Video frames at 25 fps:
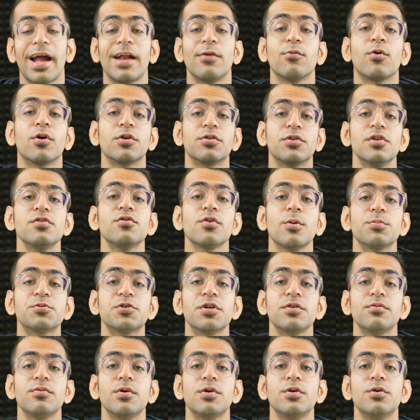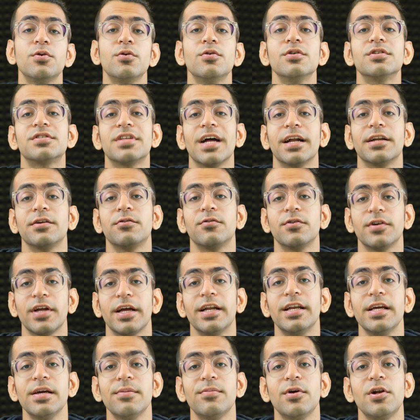And what this option would do is that it would
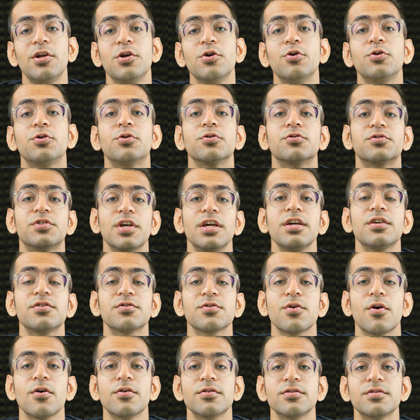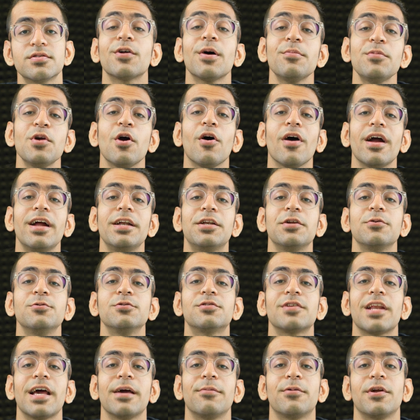enable you to sync songs from your
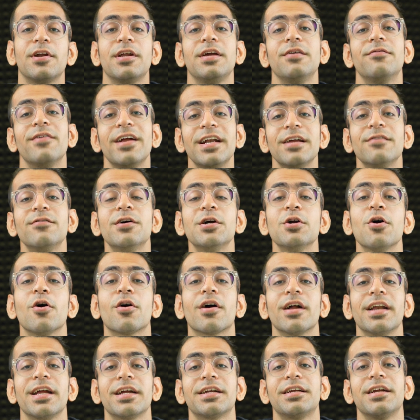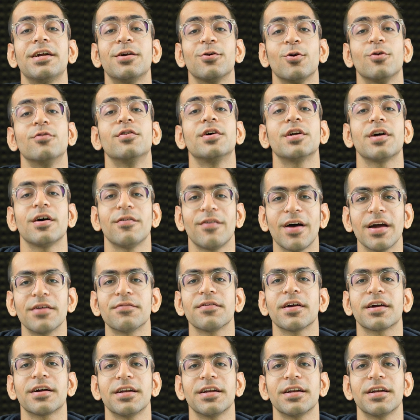iTunes library whenever you're connected over a Wi-Fi